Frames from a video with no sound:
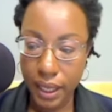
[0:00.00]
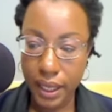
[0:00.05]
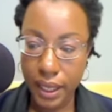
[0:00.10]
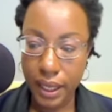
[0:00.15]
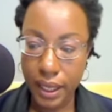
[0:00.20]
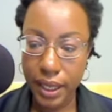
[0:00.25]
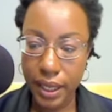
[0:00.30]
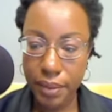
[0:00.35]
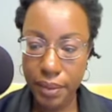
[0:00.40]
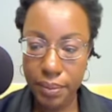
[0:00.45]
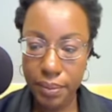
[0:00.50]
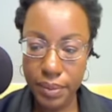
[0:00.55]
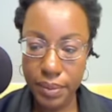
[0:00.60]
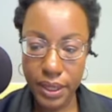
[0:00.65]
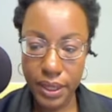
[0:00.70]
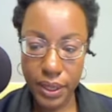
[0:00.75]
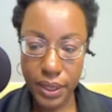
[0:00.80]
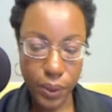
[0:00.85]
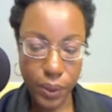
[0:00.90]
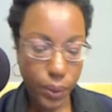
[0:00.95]
Um,
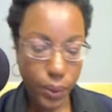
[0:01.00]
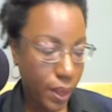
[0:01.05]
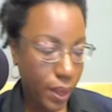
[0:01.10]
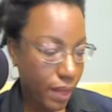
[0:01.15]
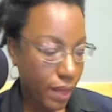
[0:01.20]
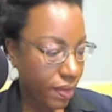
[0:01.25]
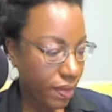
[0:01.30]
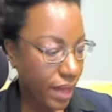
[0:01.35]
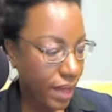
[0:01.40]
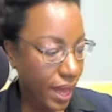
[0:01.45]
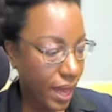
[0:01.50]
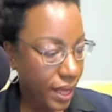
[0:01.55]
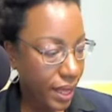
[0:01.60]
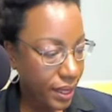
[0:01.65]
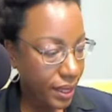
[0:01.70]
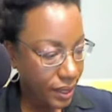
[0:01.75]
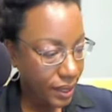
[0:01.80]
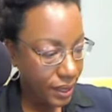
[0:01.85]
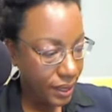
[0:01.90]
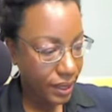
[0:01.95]
so
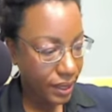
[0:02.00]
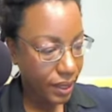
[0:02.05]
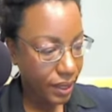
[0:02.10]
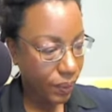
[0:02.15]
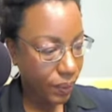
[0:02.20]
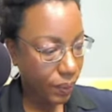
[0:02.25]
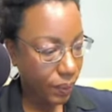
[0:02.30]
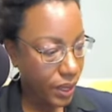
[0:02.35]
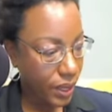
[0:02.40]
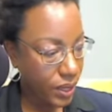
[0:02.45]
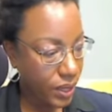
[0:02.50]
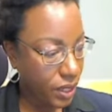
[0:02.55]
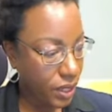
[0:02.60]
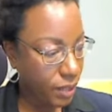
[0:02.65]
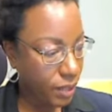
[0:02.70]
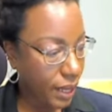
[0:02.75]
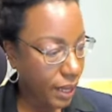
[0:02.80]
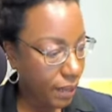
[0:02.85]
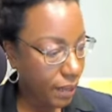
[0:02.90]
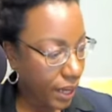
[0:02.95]
that's wind
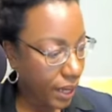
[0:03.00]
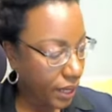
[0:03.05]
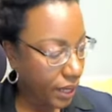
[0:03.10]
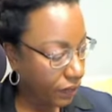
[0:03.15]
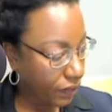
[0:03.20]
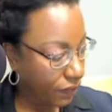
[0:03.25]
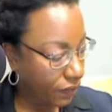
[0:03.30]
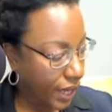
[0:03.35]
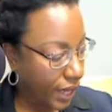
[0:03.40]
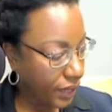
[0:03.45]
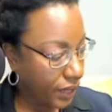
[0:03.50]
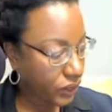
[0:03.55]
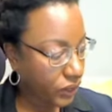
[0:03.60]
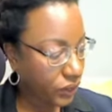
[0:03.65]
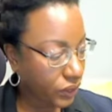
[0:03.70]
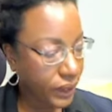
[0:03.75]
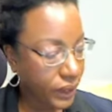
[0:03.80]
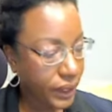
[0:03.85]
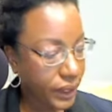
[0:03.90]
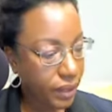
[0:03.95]
turbine
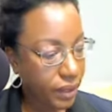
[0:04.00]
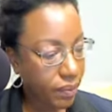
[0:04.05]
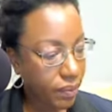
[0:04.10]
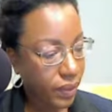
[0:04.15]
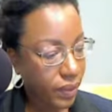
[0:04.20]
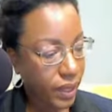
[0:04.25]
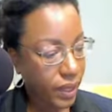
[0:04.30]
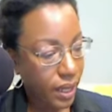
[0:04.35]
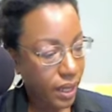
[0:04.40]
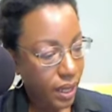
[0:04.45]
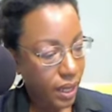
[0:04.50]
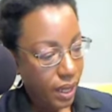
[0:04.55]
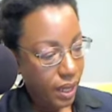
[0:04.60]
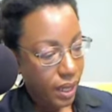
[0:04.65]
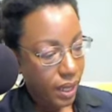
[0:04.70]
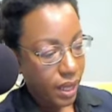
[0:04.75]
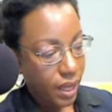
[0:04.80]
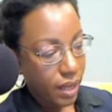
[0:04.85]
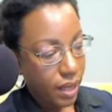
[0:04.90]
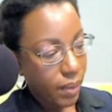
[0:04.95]
manufacturing.
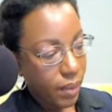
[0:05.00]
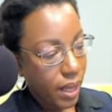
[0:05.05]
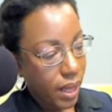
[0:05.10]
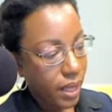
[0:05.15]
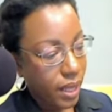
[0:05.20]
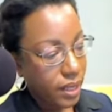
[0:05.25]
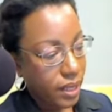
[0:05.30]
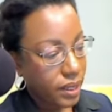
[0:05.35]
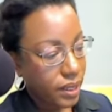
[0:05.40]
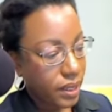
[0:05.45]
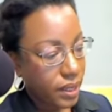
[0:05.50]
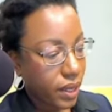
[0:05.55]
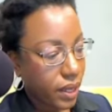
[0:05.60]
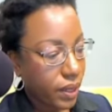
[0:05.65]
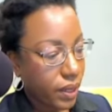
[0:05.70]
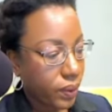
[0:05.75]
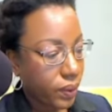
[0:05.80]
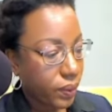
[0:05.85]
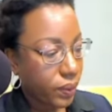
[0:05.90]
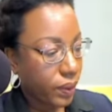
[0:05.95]
Um,
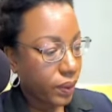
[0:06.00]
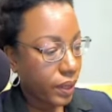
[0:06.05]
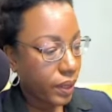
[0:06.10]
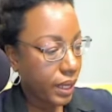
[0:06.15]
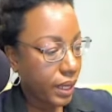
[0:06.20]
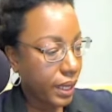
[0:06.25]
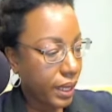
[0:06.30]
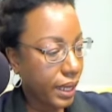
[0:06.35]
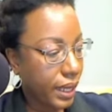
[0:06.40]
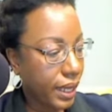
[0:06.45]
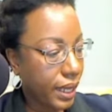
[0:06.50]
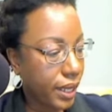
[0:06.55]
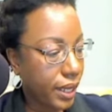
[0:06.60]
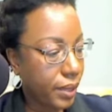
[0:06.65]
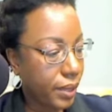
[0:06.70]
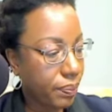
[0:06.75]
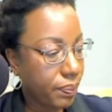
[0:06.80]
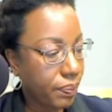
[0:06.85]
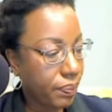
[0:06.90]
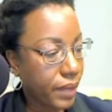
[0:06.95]
also,
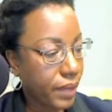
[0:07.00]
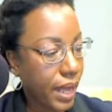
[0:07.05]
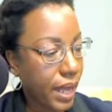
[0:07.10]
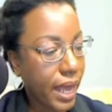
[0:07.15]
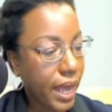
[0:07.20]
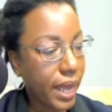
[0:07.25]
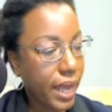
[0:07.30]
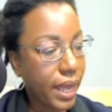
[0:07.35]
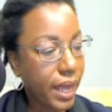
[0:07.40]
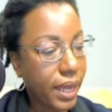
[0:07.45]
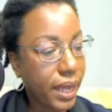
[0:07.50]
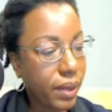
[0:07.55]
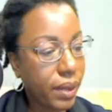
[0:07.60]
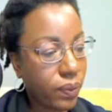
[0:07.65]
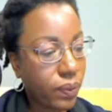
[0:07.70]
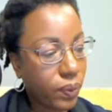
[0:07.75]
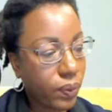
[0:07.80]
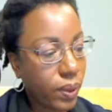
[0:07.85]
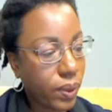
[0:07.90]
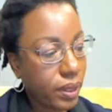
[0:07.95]
um, I
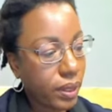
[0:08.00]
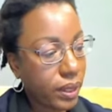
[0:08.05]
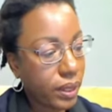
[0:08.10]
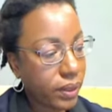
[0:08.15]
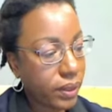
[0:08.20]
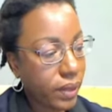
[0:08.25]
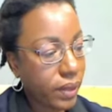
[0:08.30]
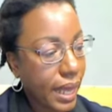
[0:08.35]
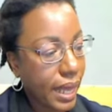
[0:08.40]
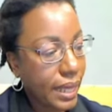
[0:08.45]
wrote a little